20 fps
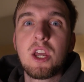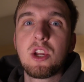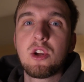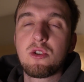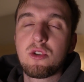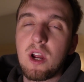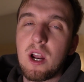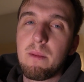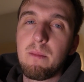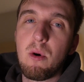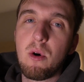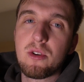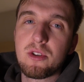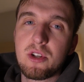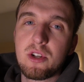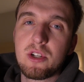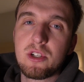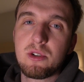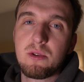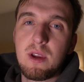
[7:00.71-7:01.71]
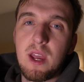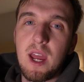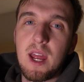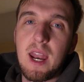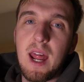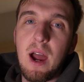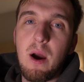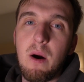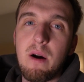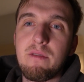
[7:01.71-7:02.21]
You're trying to bowl as good as you can.
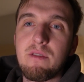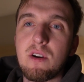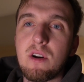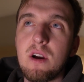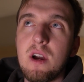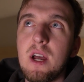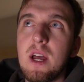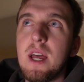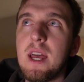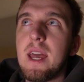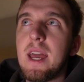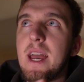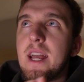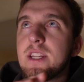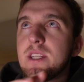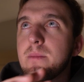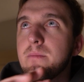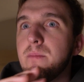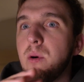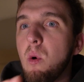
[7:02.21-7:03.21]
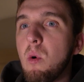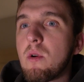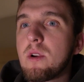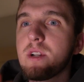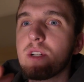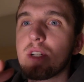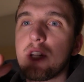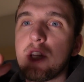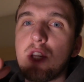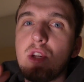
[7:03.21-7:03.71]
However, it's important to